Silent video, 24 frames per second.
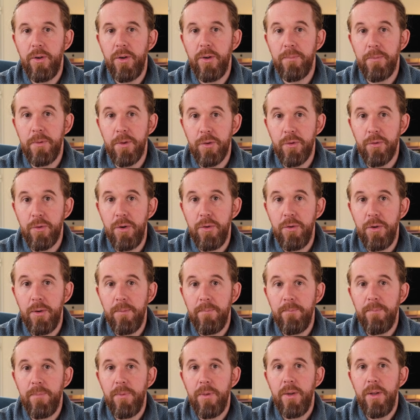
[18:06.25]
of the stroke
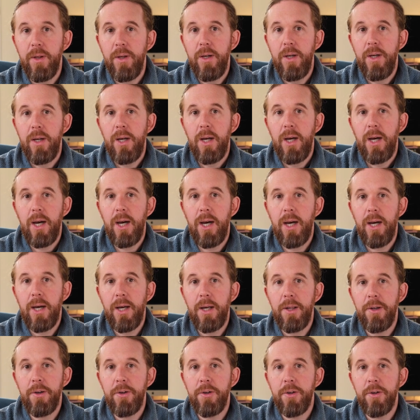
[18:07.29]

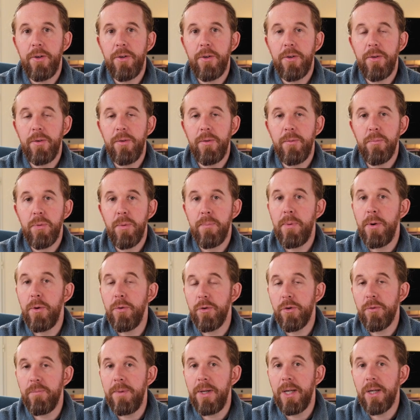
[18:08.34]
and
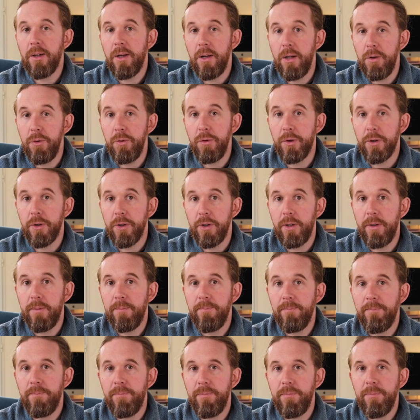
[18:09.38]
proposed me a closure.
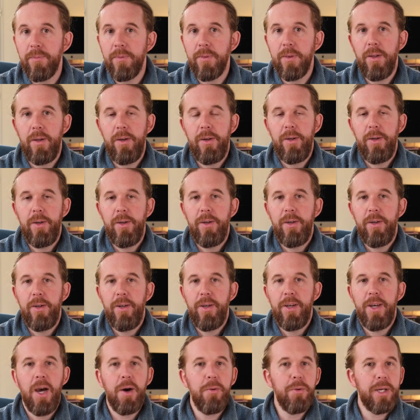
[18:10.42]

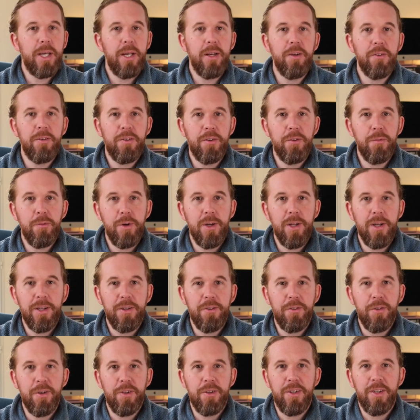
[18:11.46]
Now we get on to the real
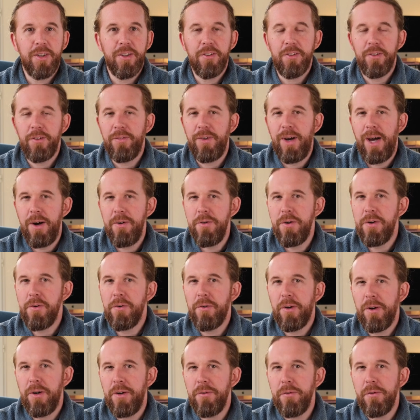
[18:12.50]
interesting stuff. How do you
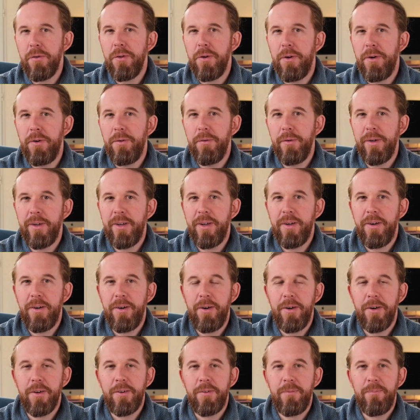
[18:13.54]
close a hole in the
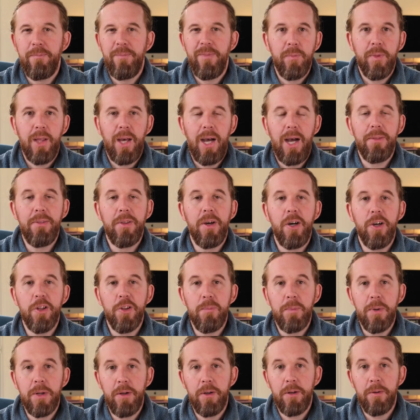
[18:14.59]
heart? At the
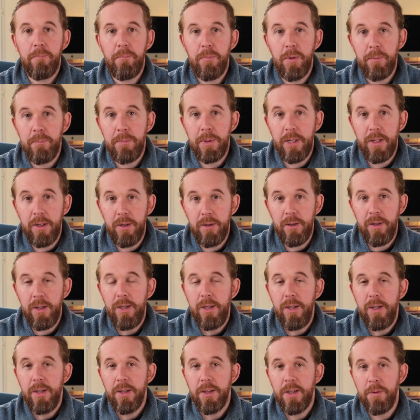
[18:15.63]
hospital in Perpignan,
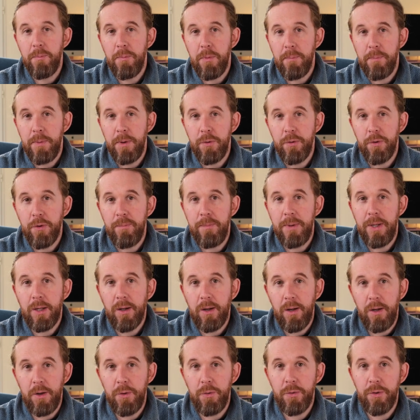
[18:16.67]
they proposed me a
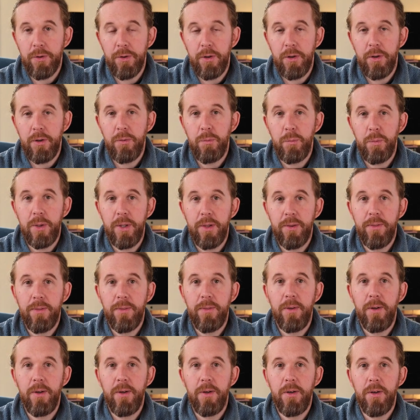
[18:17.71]
closure with
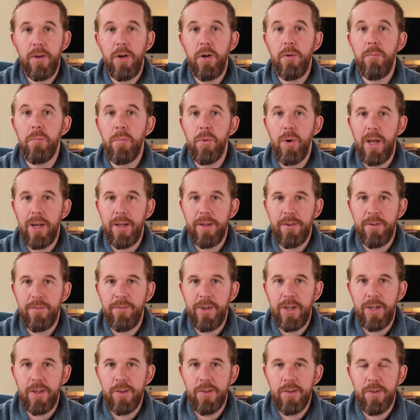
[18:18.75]
an umbrella
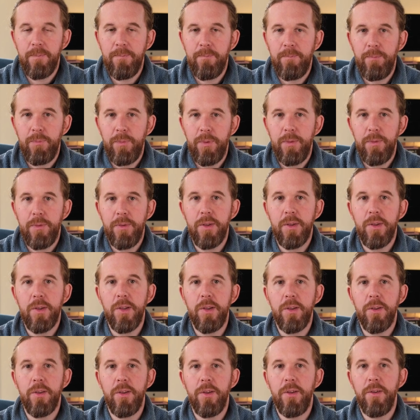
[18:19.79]
device. This
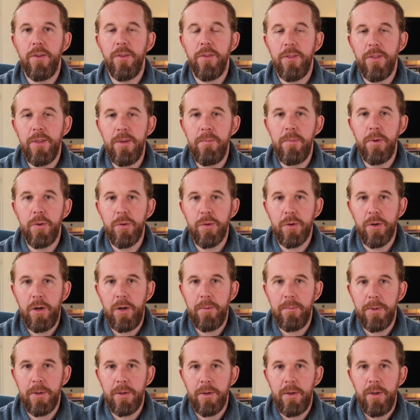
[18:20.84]
is the most
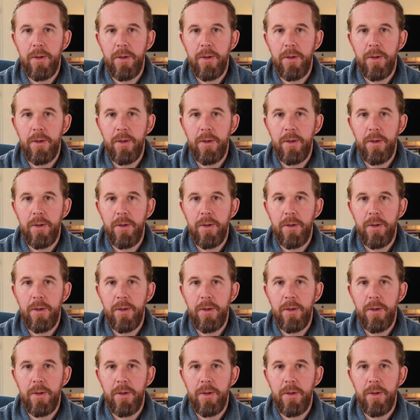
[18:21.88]
common.